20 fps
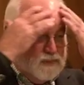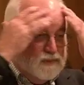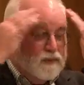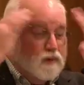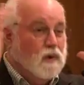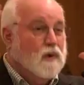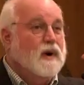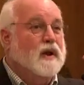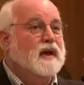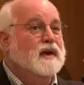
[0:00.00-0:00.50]

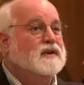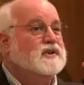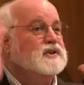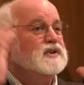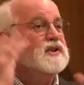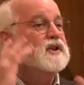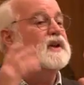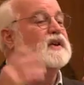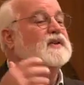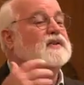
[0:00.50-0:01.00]
forehead,
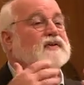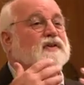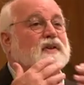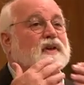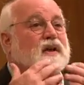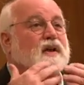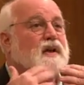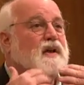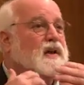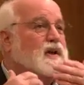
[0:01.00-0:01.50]
cheeks,
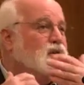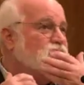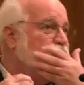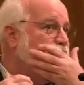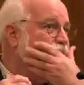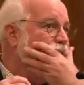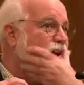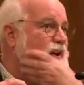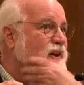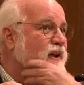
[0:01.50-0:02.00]

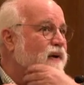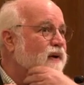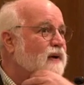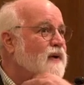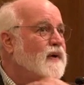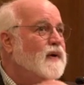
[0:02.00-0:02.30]
chin.